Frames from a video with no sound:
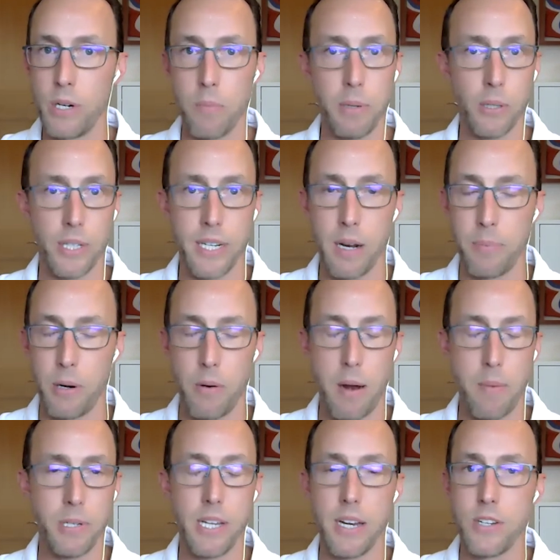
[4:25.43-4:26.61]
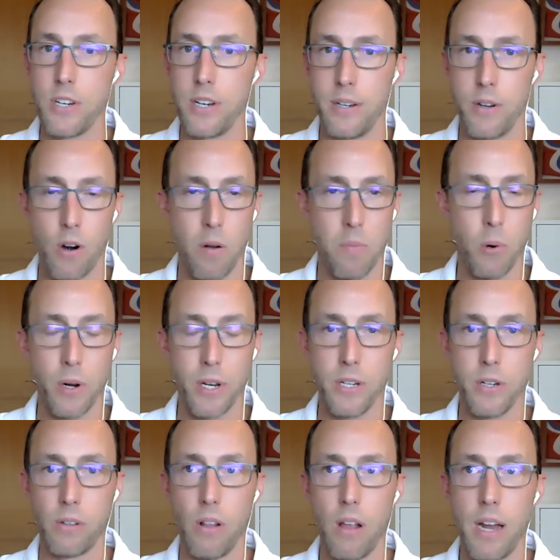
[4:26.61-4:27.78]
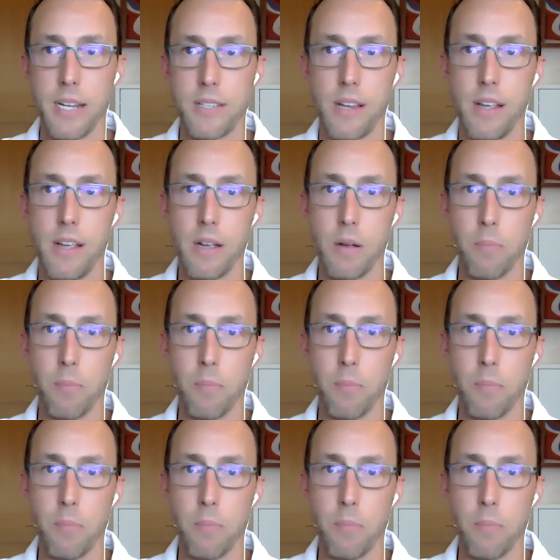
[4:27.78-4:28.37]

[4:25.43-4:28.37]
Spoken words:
You're building up your reputation, you're onboarding new clients.